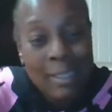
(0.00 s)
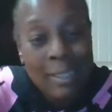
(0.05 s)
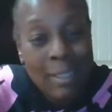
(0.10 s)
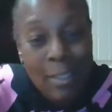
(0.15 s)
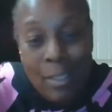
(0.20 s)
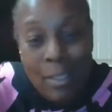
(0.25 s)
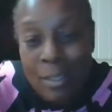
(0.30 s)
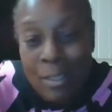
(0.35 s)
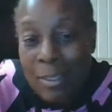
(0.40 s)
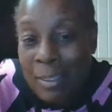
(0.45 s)

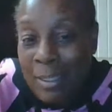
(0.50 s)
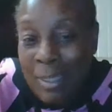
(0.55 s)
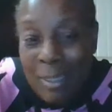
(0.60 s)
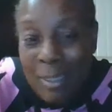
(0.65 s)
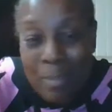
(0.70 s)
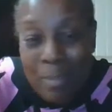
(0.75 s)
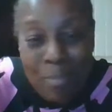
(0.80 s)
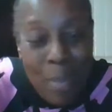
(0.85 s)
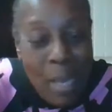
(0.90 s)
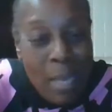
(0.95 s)

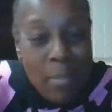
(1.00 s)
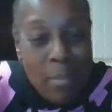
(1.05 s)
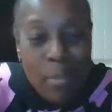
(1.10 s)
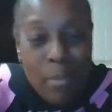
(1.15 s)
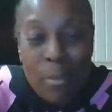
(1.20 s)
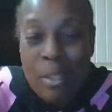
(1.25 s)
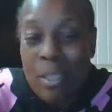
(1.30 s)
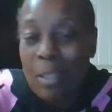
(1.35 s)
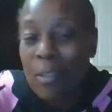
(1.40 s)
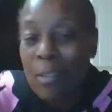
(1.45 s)
the
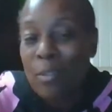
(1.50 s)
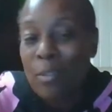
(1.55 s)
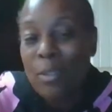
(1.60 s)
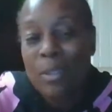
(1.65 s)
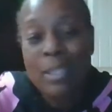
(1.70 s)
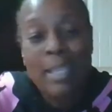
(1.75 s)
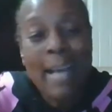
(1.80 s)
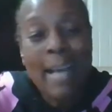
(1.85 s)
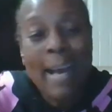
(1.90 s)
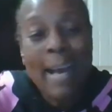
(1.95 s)
Bible gives
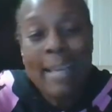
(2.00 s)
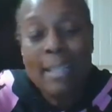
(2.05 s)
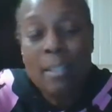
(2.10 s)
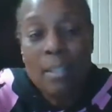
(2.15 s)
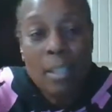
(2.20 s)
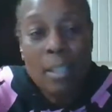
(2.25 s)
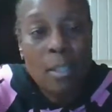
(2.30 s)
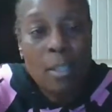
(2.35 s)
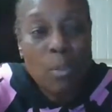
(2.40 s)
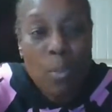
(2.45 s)
us
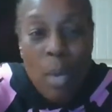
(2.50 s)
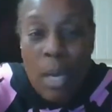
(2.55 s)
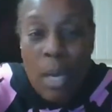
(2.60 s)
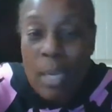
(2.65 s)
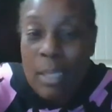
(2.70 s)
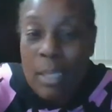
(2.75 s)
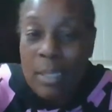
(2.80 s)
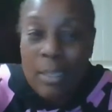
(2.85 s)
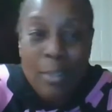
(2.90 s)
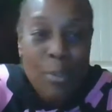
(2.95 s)
guidance. That's
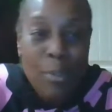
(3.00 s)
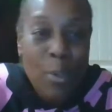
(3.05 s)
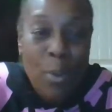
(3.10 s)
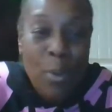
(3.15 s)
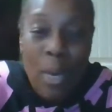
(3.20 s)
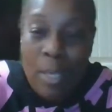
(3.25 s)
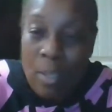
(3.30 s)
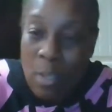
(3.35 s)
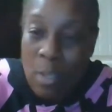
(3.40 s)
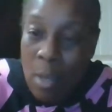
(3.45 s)
why,
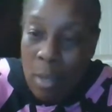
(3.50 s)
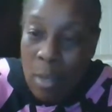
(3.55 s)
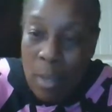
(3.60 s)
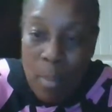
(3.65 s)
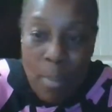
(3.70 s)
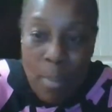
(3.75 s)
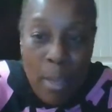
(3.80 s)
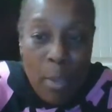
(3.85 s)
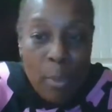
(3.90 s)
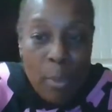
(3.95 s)
I talk
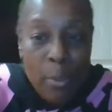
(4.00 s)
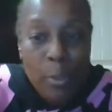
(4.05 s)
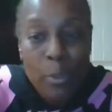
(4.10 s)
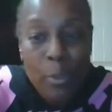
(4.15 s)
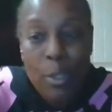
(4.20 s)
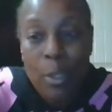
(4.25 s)
about,